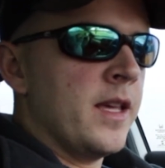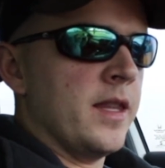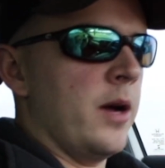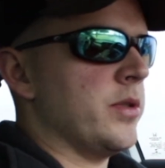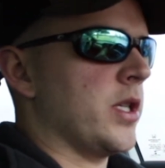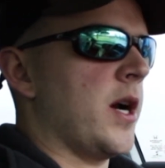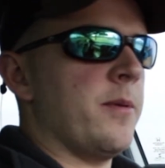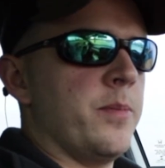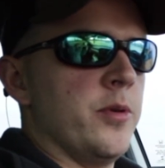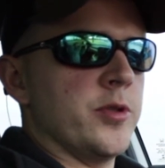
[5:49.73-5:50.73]
That was a
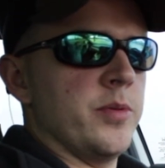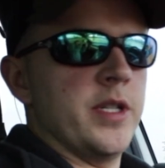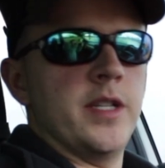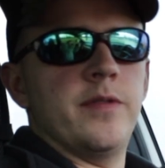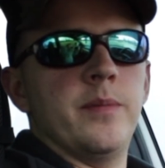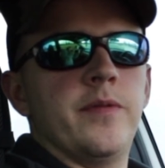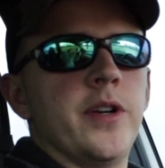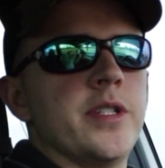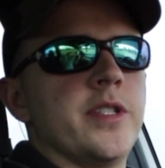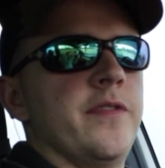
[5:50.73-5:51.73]
couple pulls we did from
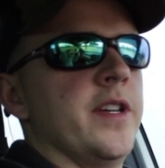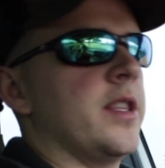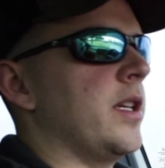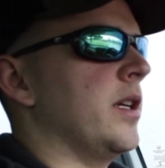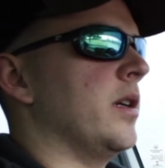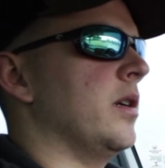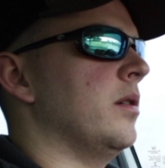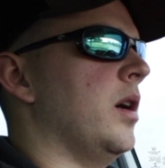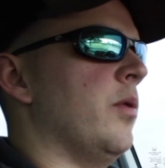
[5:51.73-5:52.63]
first to fifth gear.